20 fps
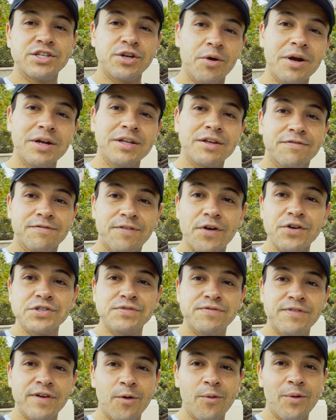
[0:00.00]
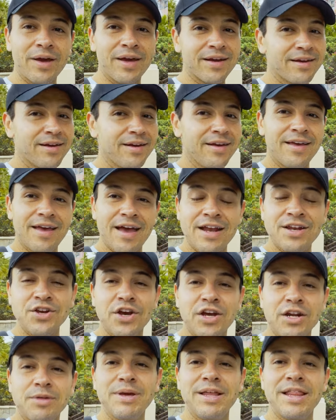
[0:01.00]
during the first viewing, and
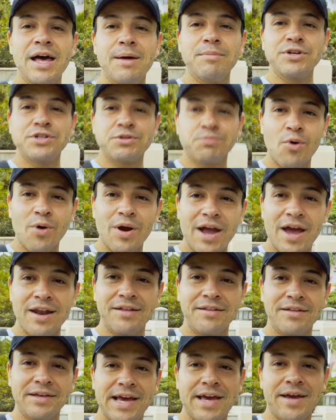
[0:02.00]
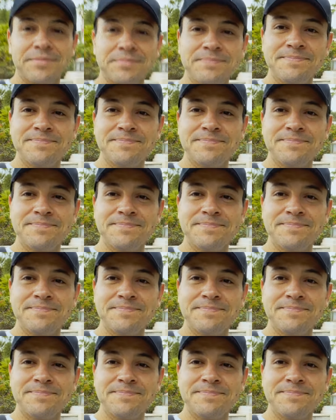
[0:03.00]
you're going to be that much more ahead of the game.